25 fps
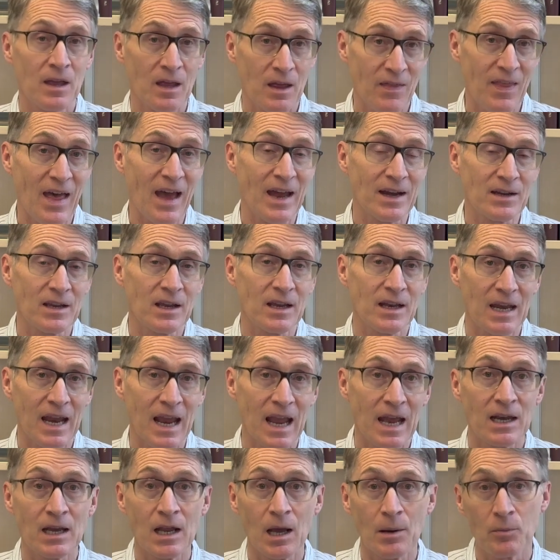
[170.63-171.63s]
that can
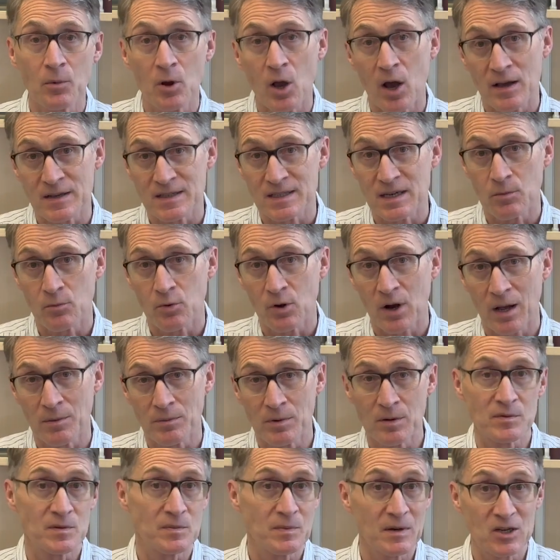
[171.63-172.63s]
end up causing
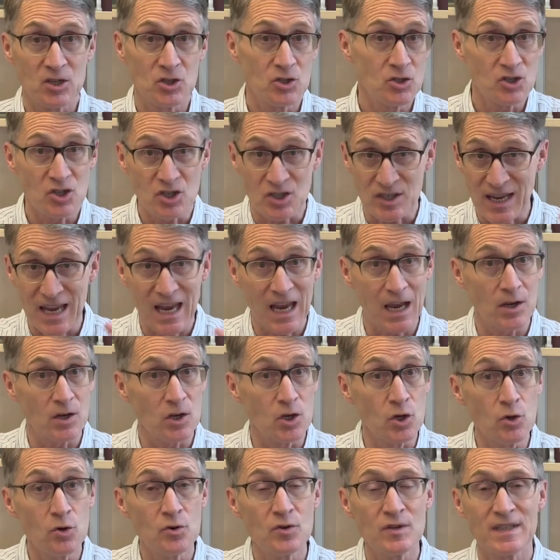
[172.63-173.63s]
problems because you just can't
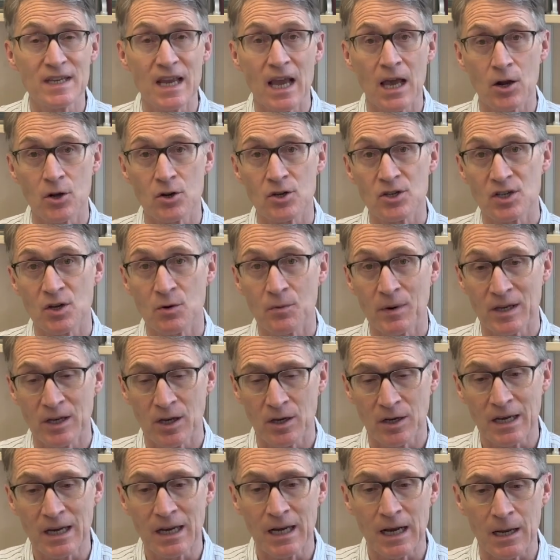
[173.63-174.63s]
use the energy when you
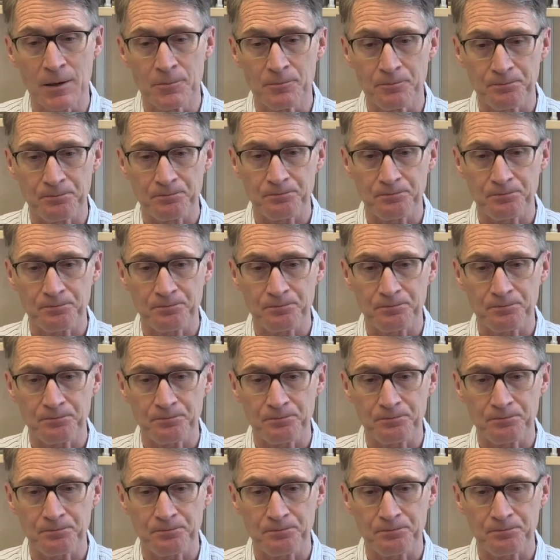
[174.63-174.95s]
need it.